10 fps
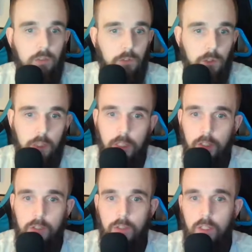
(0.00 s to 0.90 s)
If you're
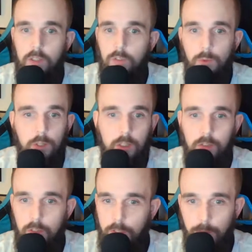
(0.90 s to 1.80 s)
curious on these
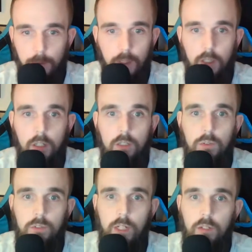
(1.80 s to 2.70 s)
rookies, check the rookie
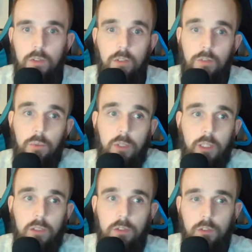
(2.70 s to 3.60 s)
articles out. And if you want to
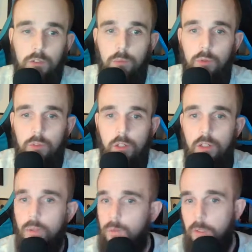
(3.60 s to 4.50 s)
get in some new
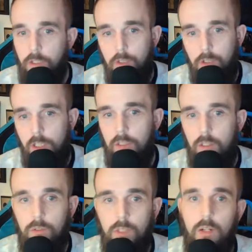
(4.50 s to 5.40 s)
startups, make sure you check
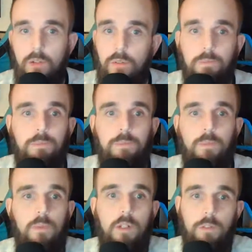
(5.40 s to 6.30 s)
those out. And
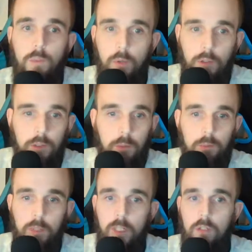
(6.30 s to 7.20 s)
if you're wanting
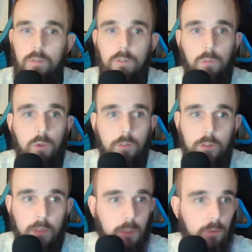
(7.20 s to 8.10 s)
to take over some
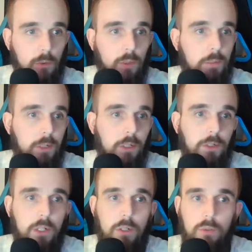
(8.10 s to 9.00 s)
orphan teams and
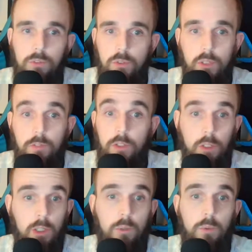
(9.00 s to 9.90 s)
rebuild those, or if
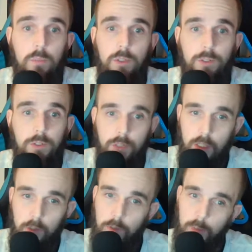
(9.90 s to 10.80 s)
you're in a rebuild
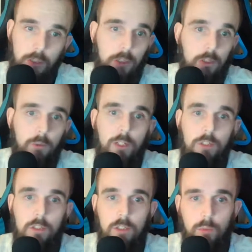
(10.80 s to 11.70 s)
yourself, make sure you're
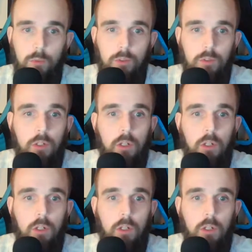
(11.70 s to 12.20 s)
watching these ones.